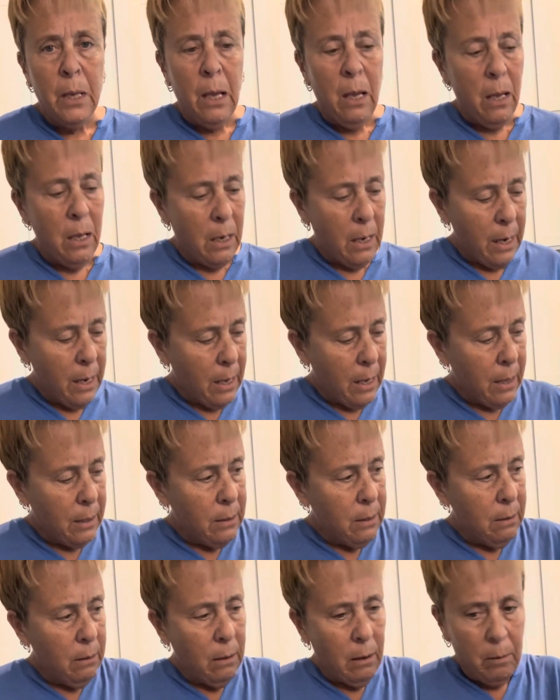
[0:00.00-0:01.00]
and I
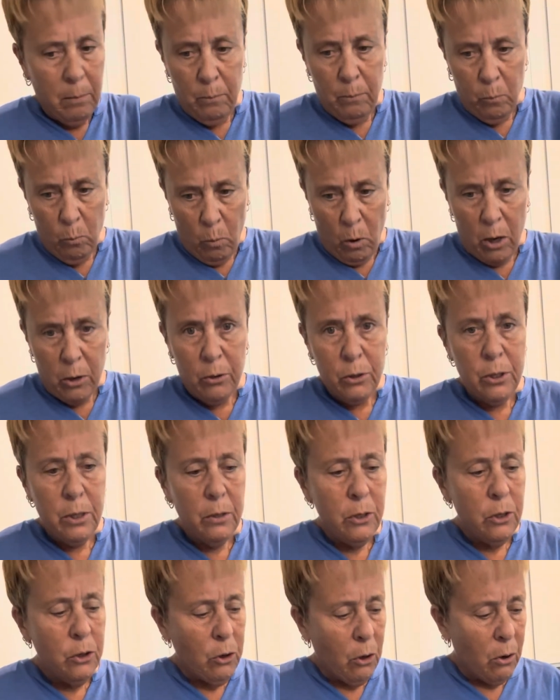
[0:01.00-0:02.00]
add water to the
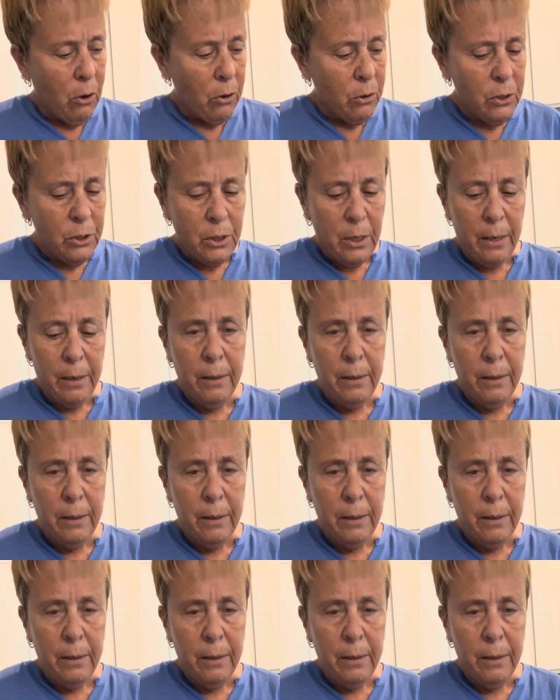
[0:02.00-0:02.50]
jars,